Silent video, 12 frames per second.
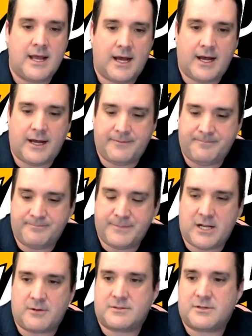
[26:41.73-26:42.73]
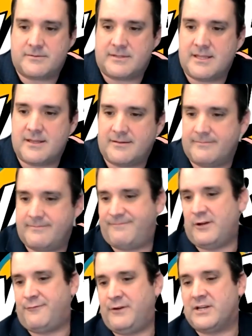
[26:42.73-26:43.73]
Um, you know, to the,
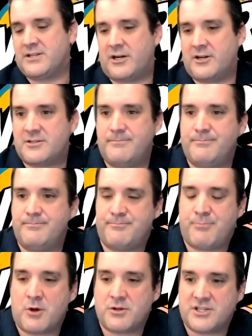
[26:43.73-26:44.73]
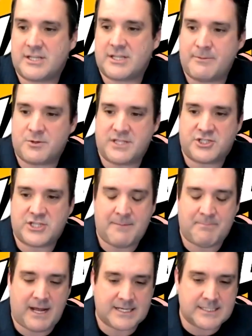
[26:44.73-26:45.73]
feel free to start posting some of those in the chat
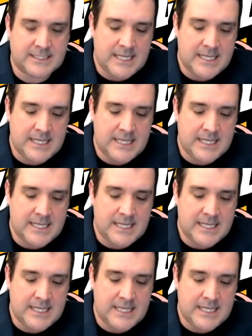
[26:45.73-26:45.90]
box.